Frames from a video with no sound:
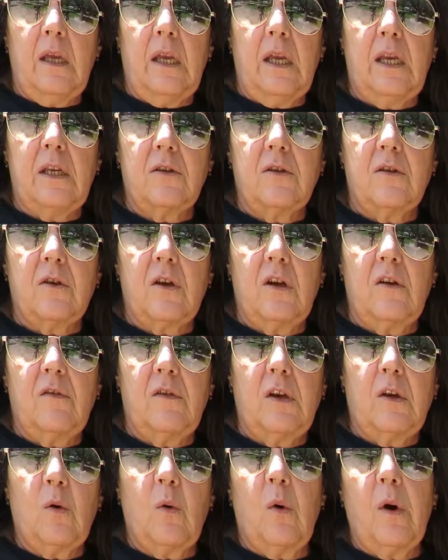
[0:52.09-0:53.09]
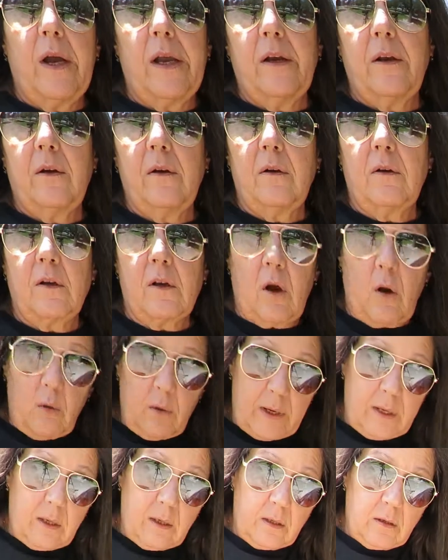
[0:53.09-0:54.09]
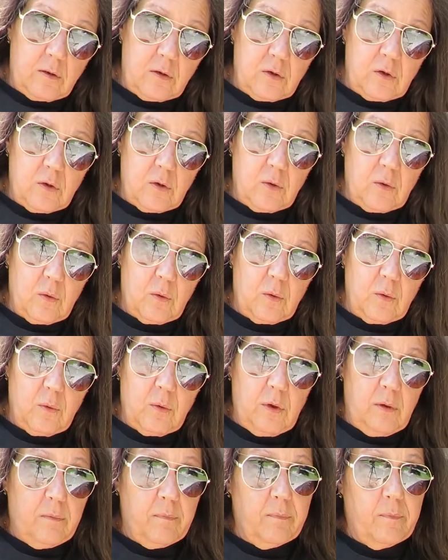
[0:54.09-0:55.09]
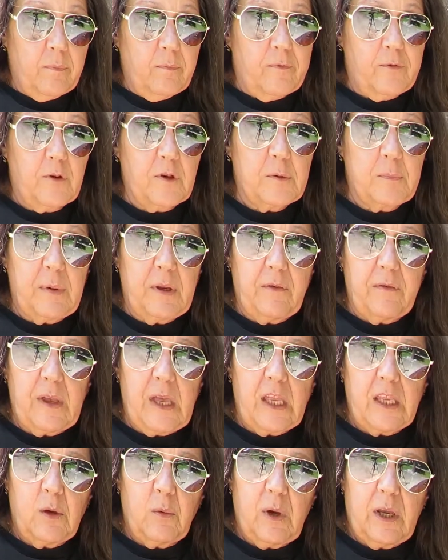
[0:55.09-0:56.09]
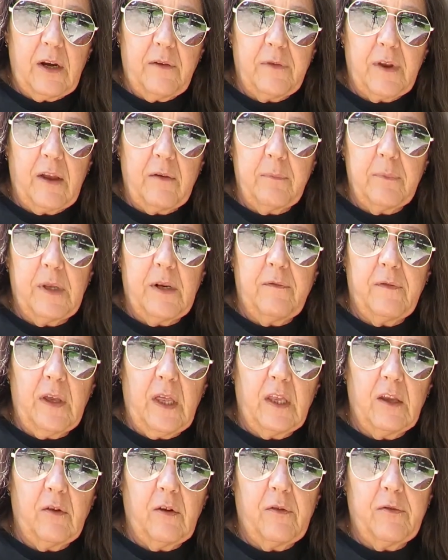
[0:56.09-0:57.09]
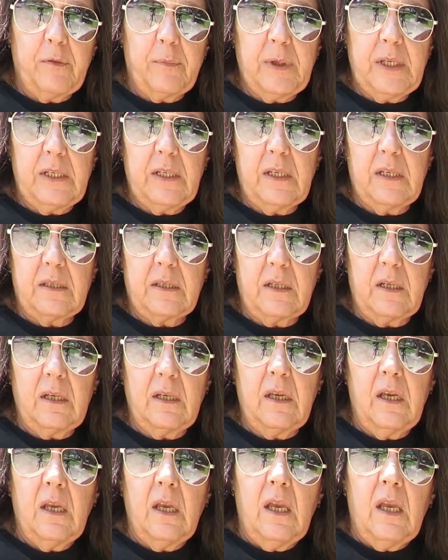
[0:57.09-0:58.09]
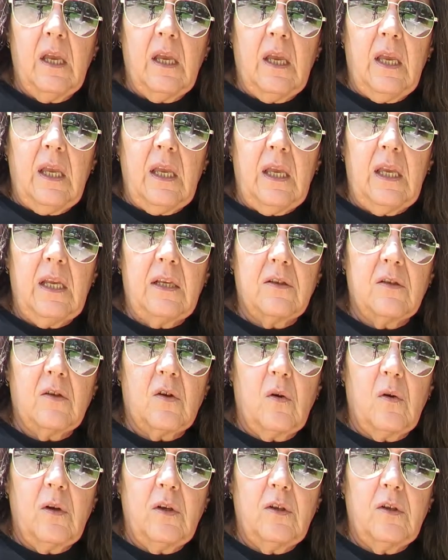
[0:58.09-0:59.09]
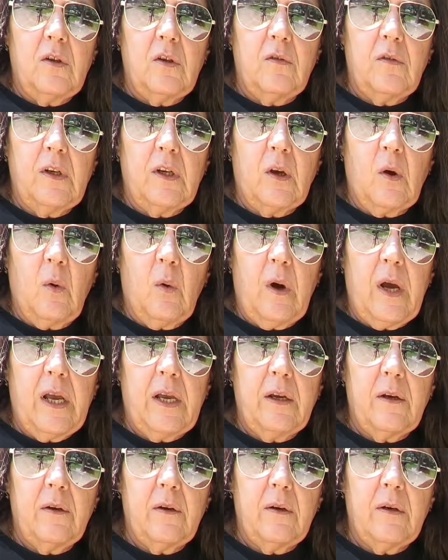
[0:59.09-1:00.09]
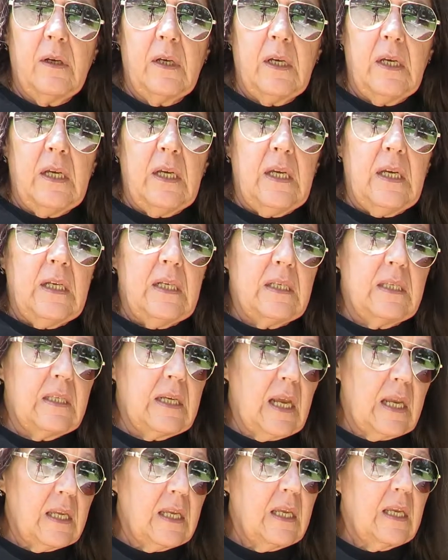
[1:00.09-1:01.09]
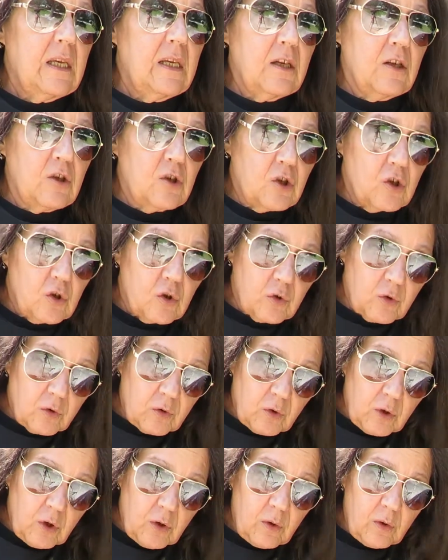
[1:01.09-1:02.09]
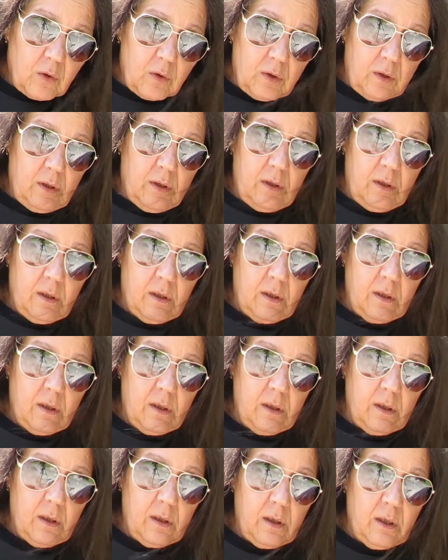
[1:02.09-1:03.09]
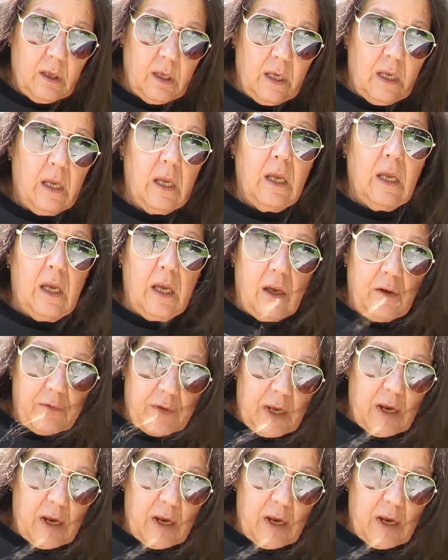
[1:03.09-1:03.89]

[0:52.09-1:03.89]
It's going to require going to first be evaluated if you haven't been evaluated for PTSD. It's going to require taking control of